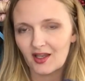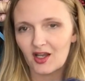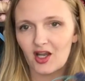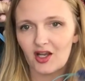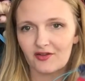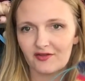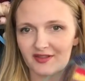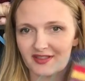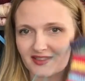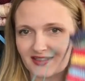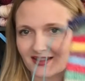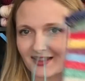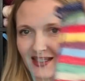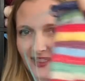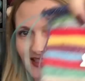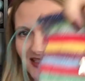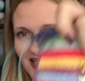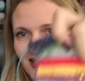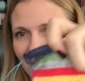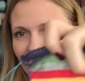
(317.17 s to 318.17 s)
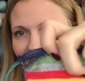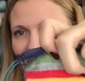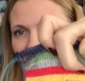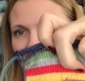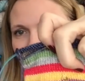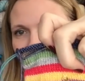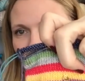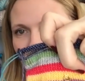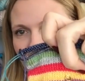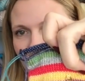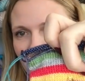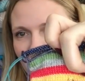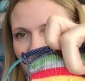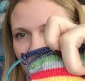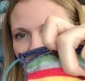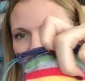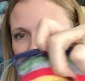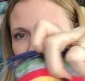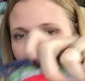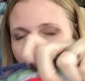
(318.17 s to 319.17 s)
obvious. They say
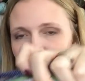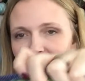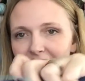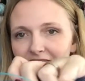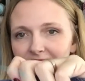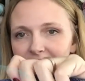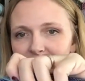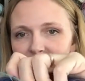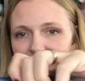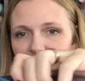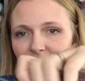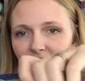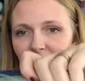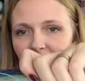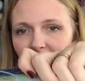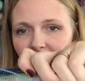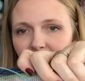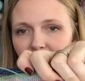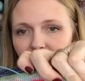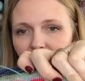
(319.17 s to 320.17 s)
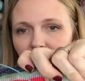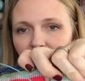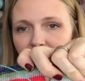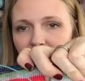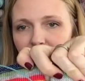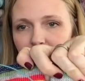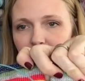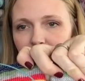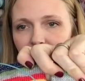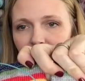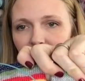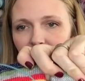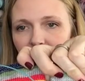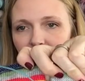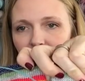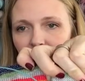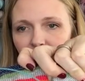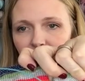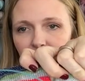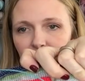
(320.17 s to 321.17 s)
SSK and Knit 2 Together on them, and
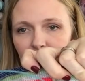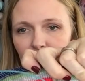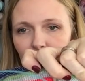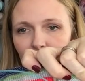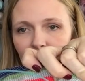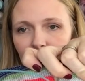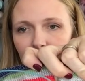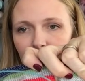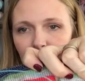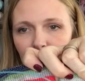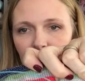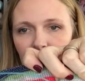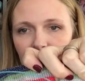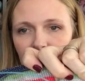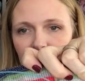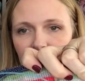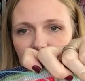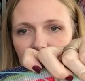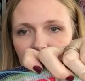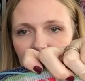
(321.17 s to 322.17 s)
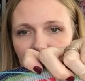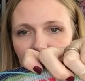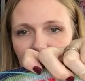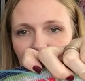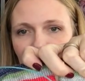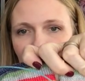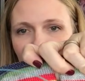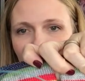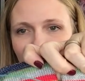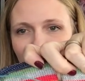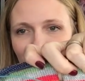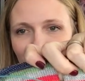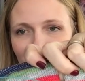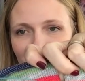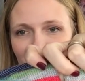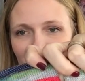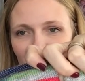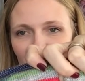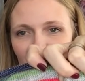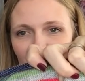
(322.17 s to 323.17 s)
they're from Twill and Print,
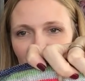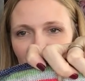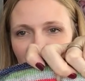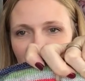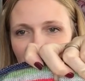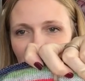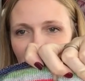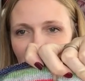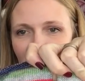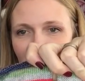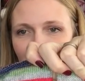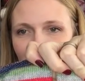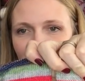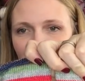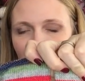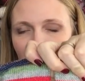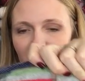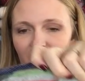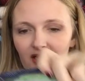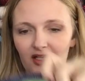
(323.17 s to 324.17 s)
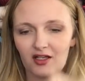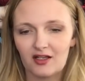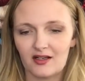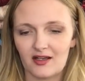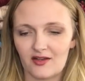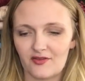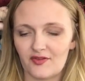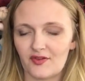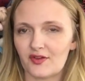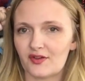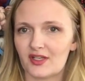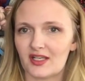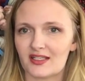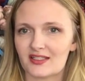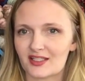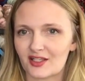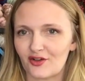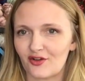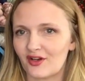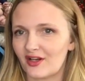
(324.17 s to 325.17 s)
which she just had an update here a few
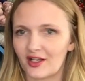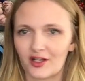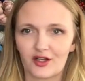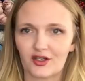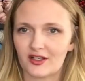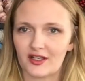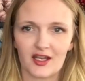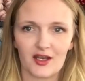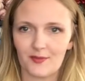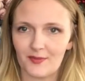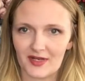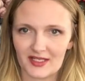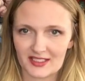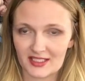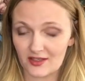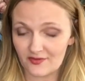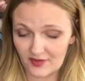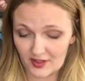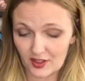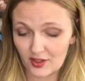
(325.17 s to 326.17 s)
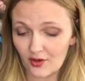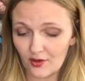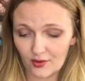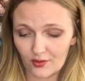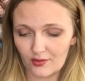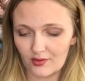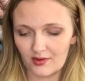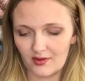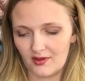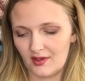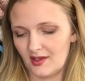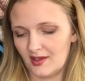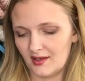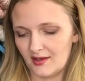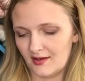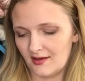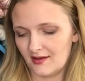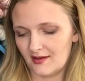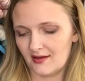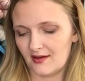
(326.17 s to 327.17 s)
days ago, and I couldn't help myself. I know
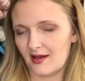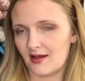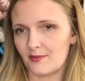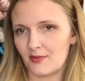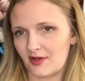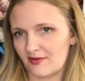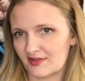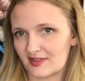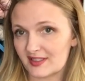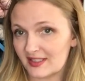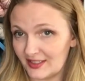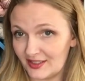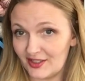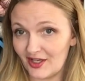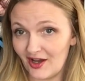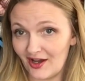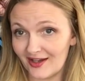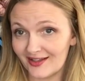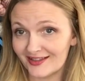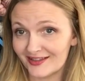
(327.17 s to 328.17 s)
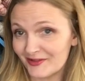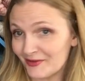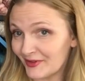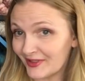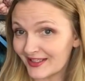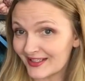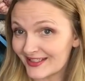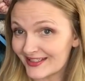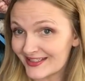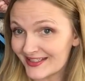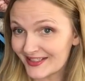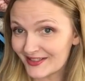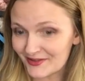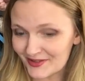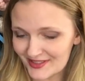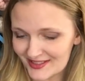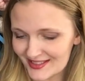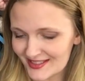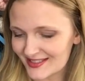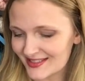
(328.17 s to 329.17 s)
I'm obviously not doing any
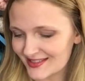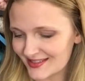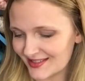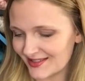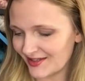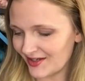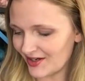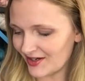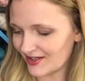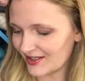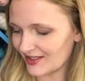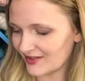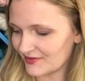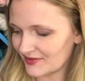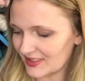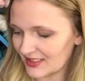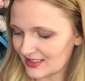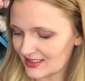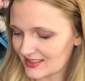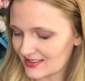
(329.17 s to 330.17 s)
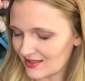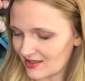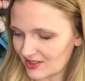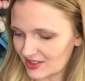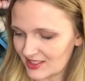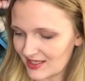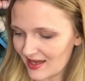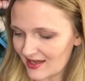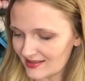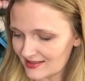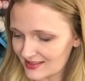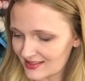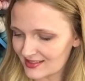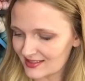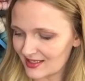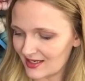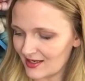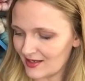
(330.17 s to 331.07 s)
decreases on a vanilla sock yet,